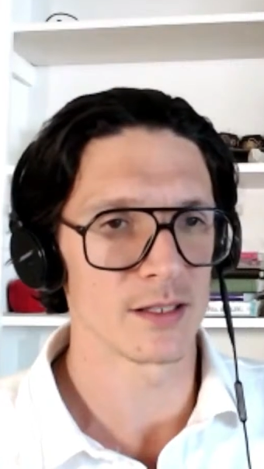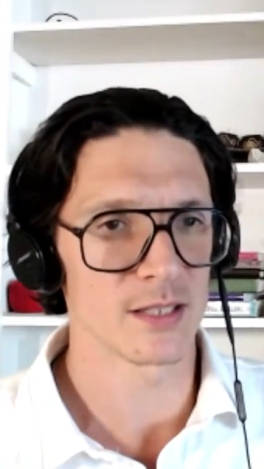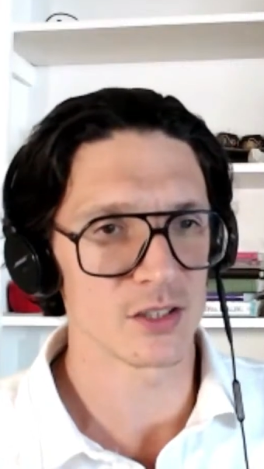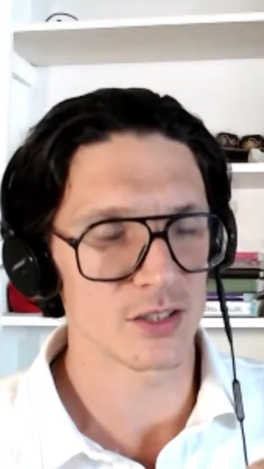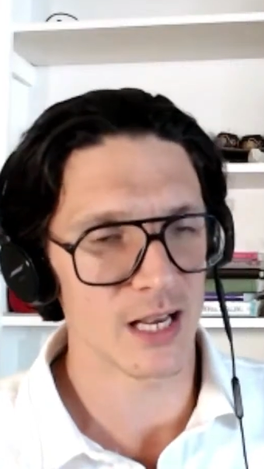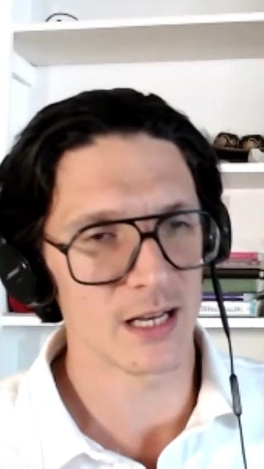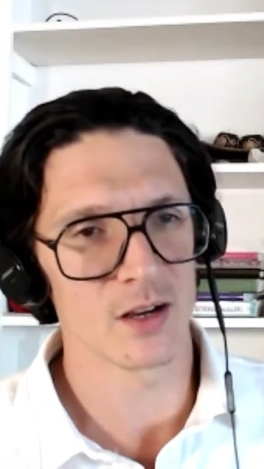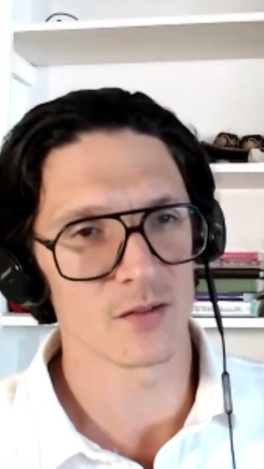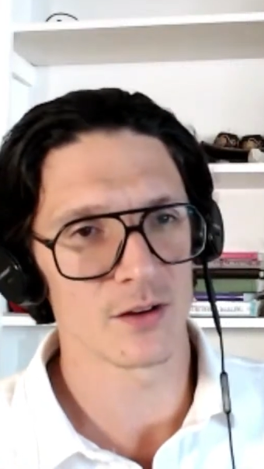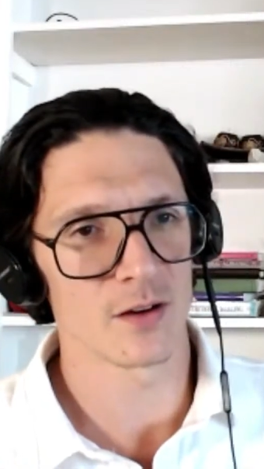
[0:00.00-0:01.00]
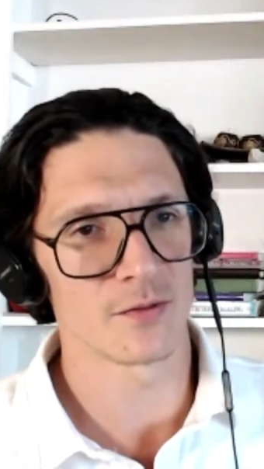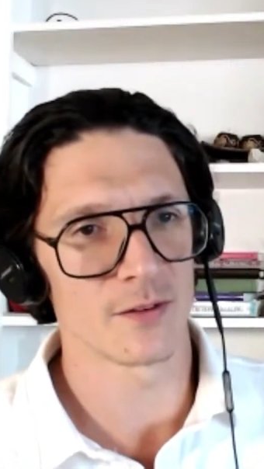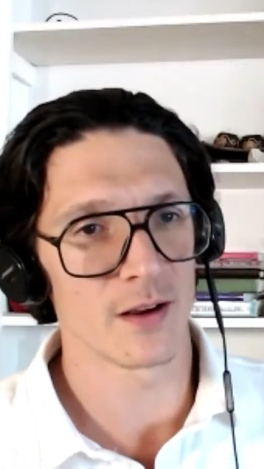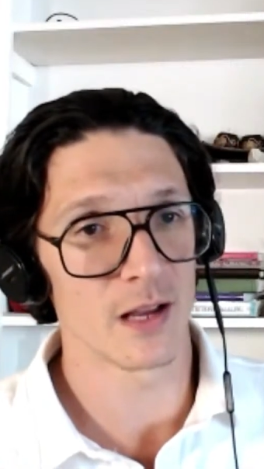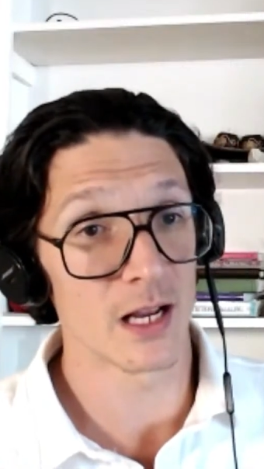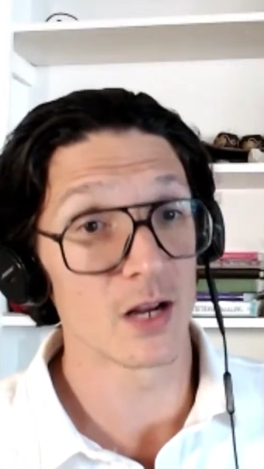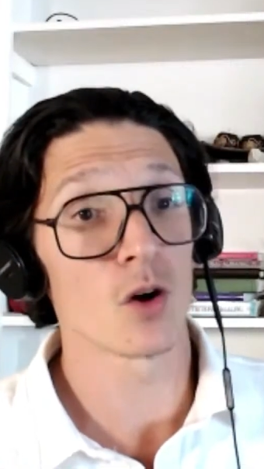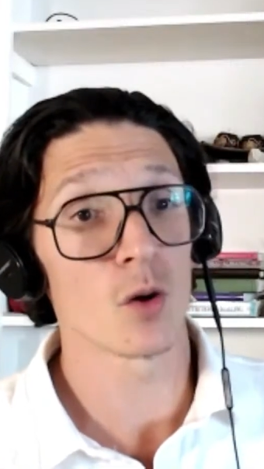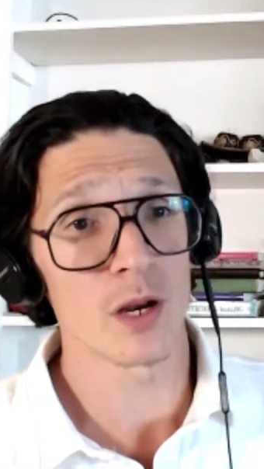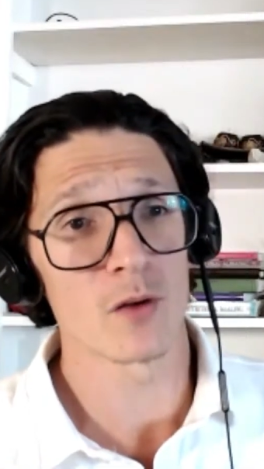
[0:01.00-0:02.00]
This understanding of
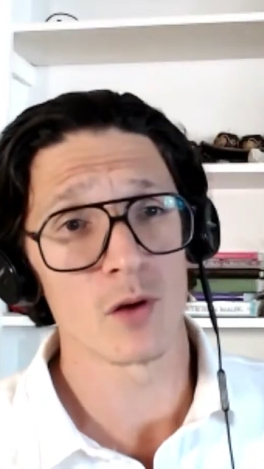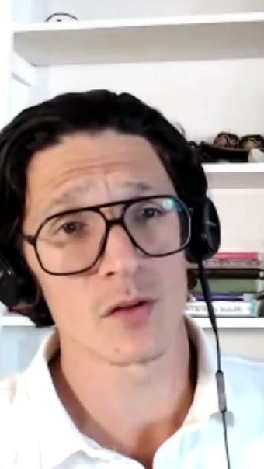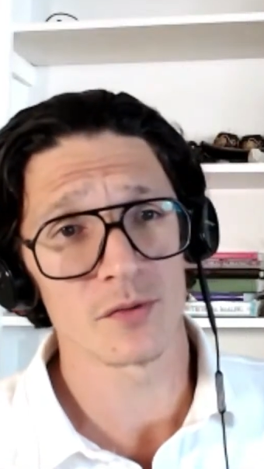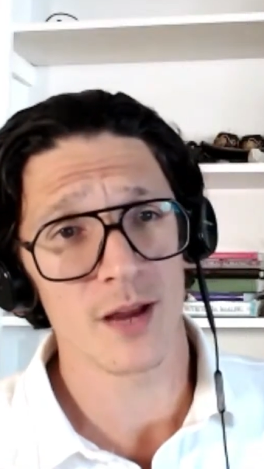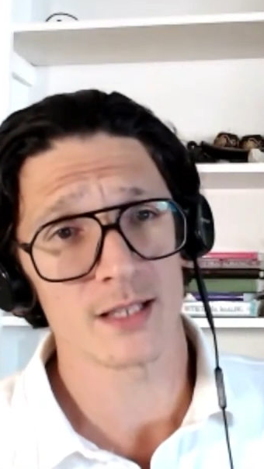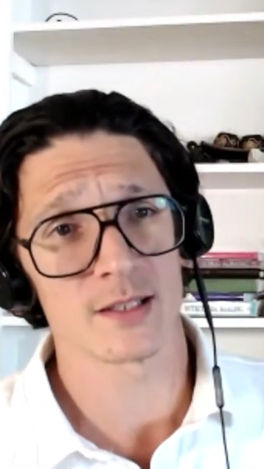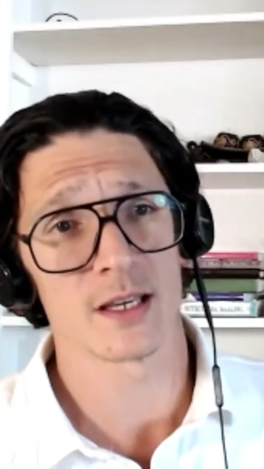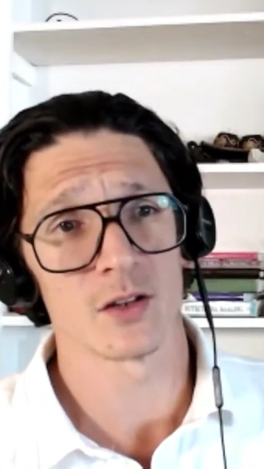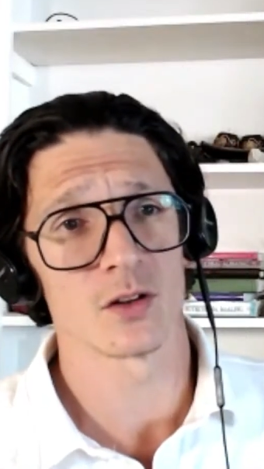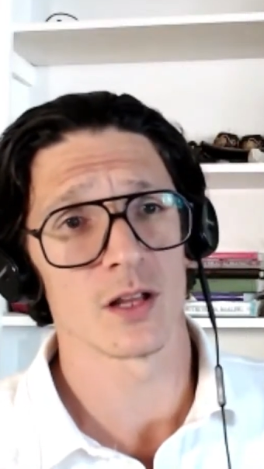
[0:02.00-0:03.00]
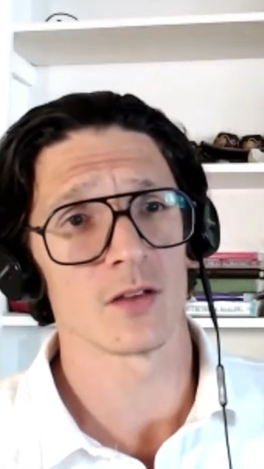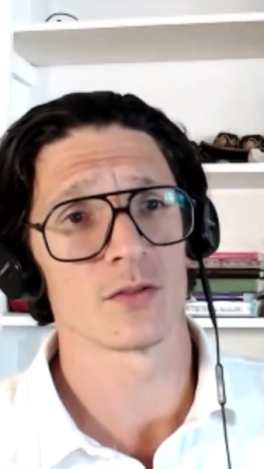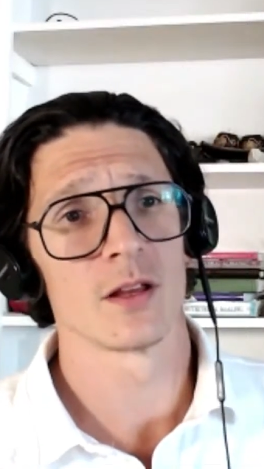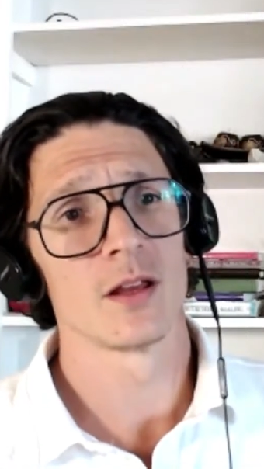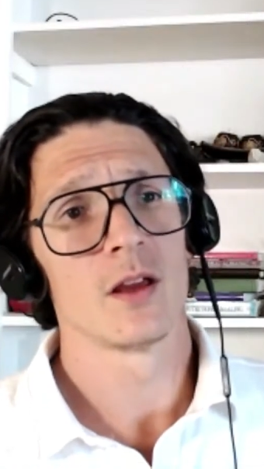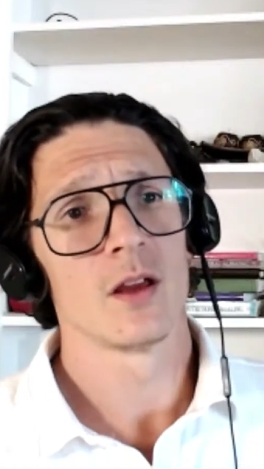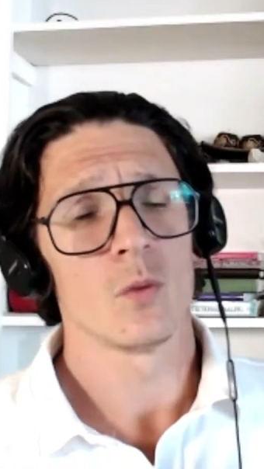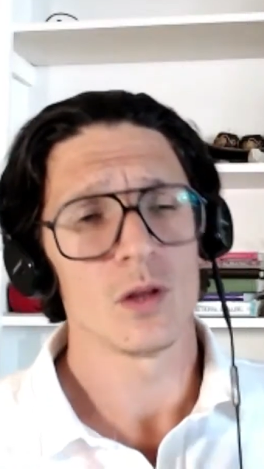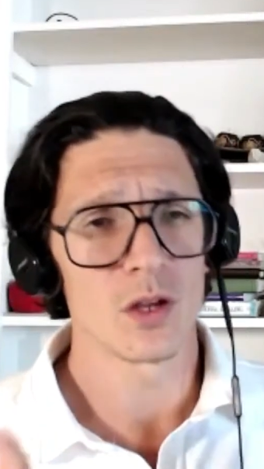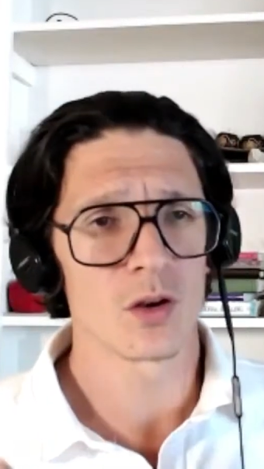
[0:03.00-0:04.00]
incorporating real fasting in your life.
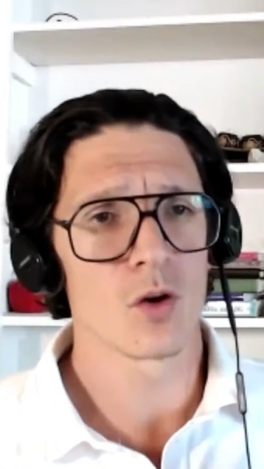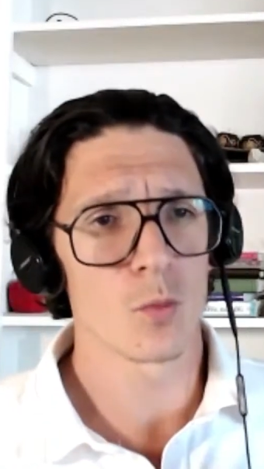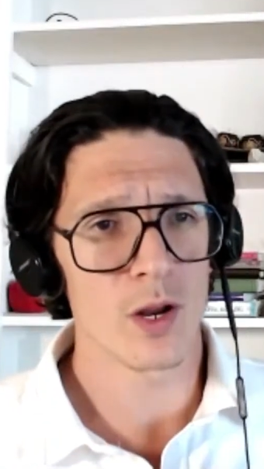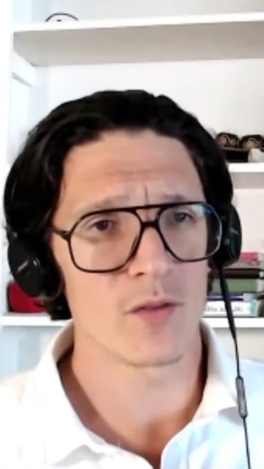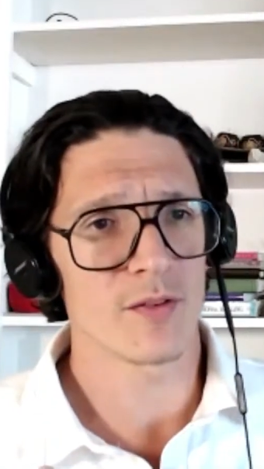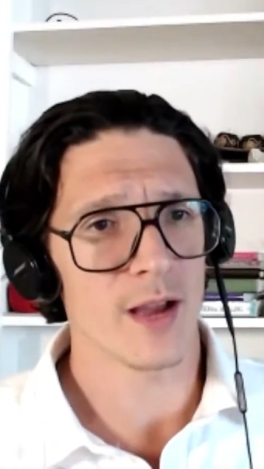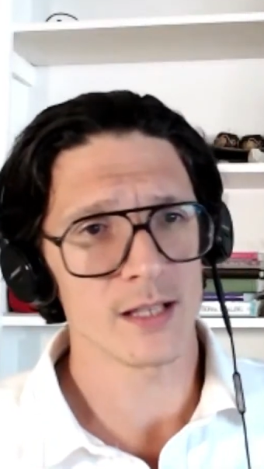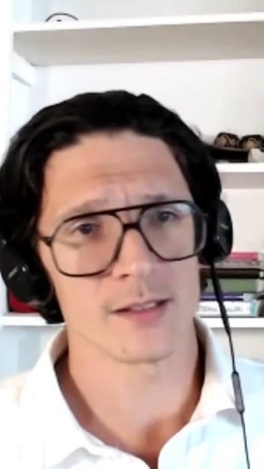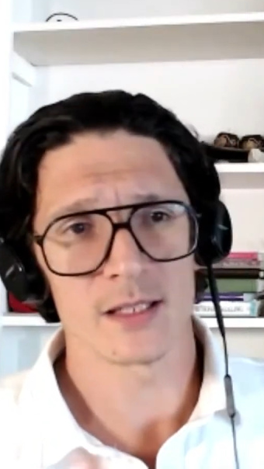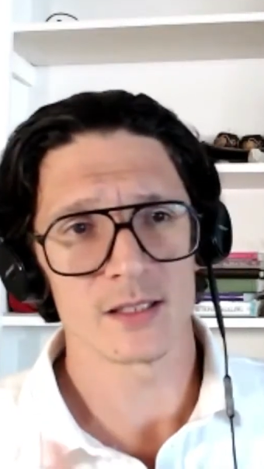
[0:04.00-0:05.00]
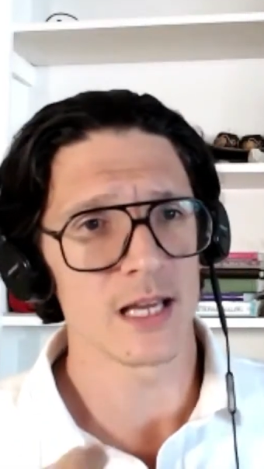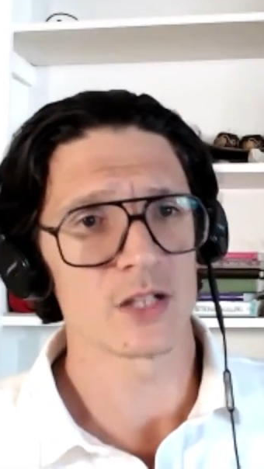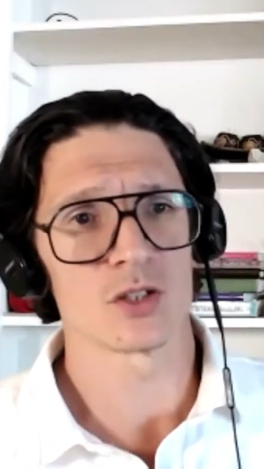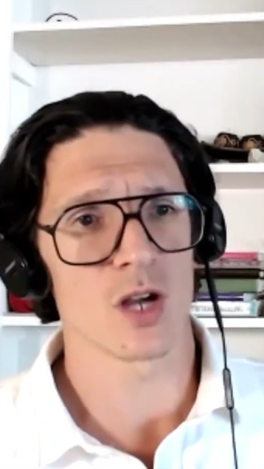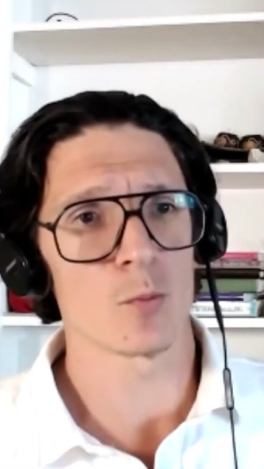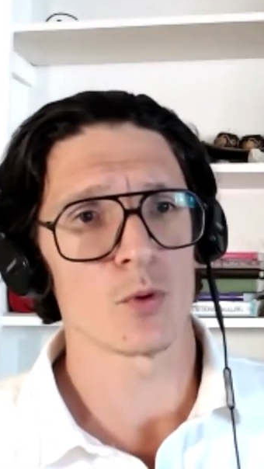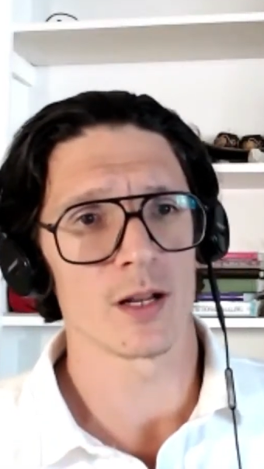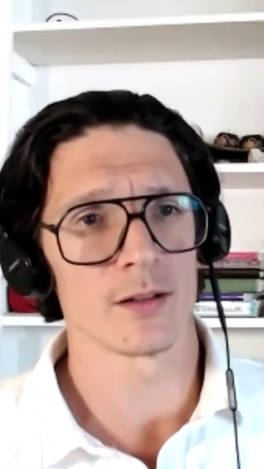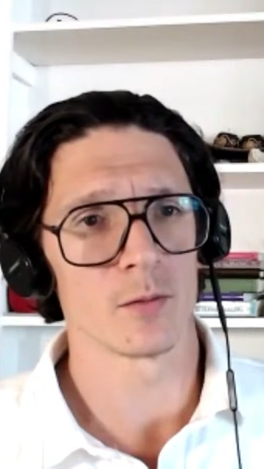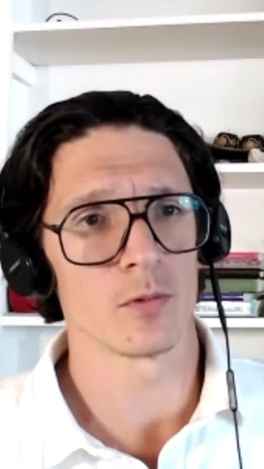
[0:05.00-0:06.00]
When you incorporate fast, it's nature's
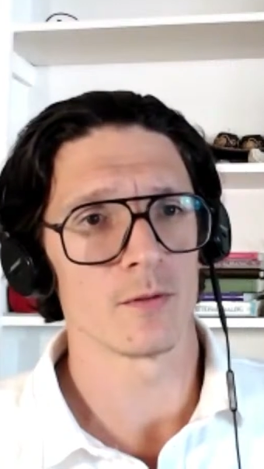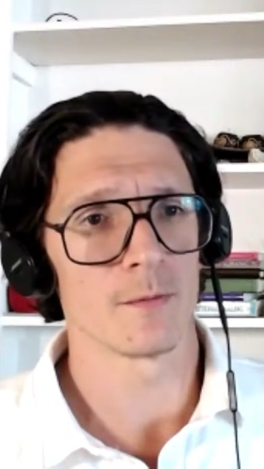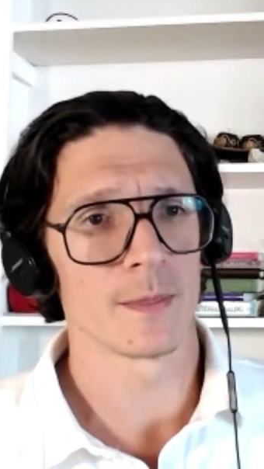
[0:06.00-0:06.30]
operating table.